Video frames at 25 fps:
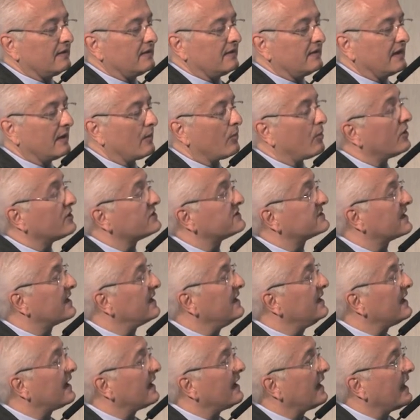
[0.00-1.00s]
there was
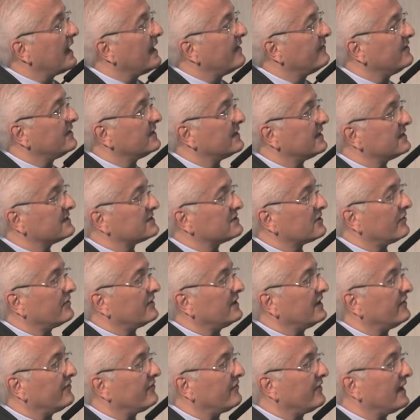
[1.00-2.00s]
clear evidence of
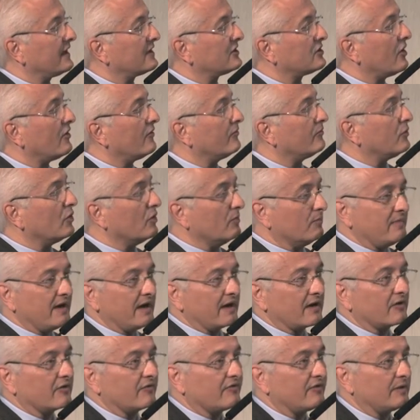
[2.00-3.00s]
an effect on bone
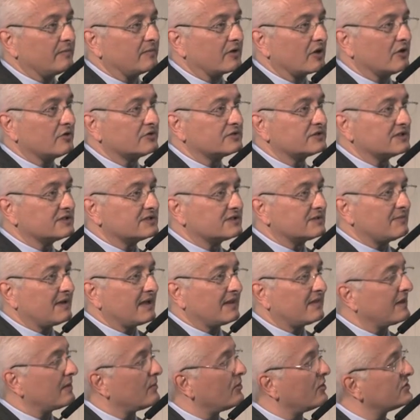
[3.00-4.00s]
marrow fibrosis,
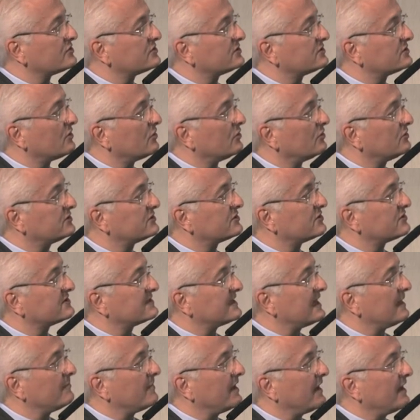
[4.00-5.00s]
but there was also
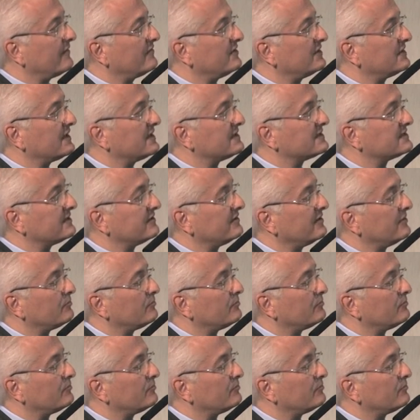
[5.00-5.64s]
some evidence in